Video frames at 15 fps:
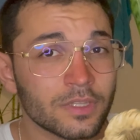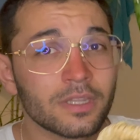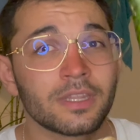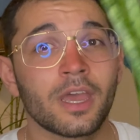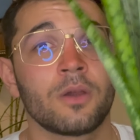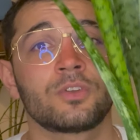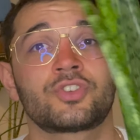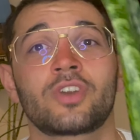
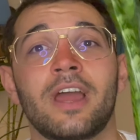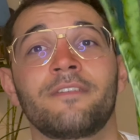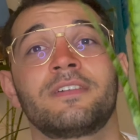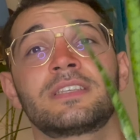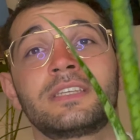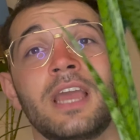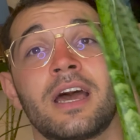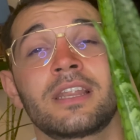Now,
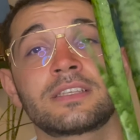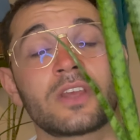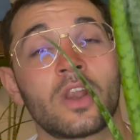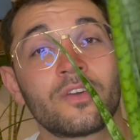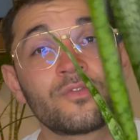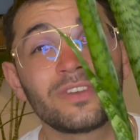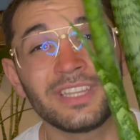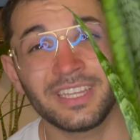trifasciatas are
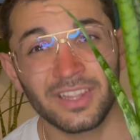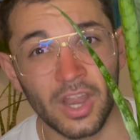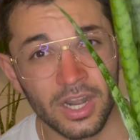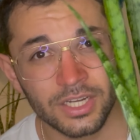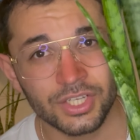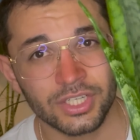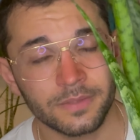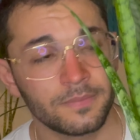really
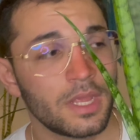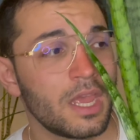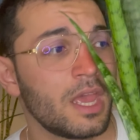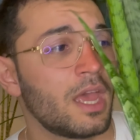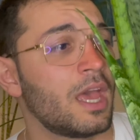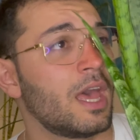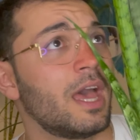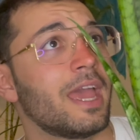large,
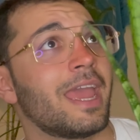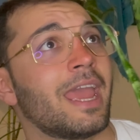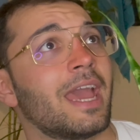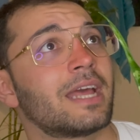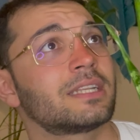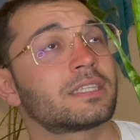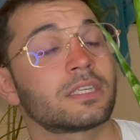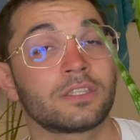
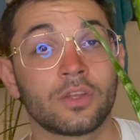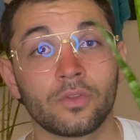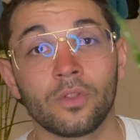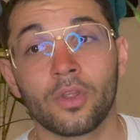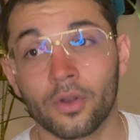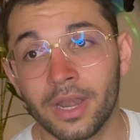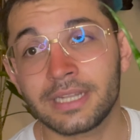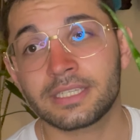and the
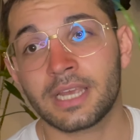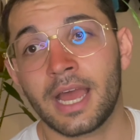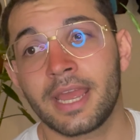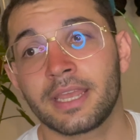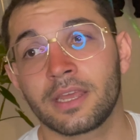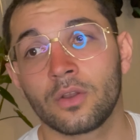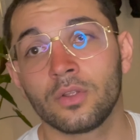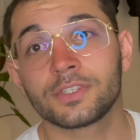laurentii
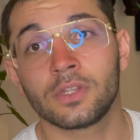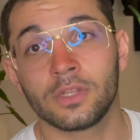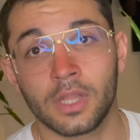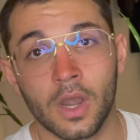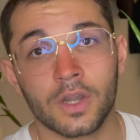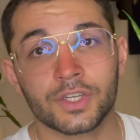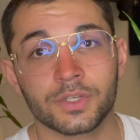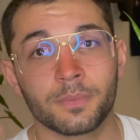get also
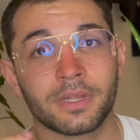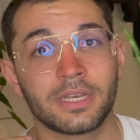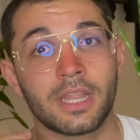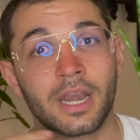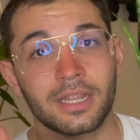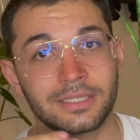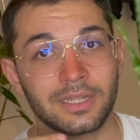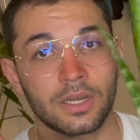large, but not
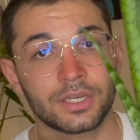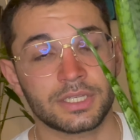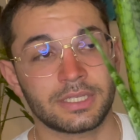as large as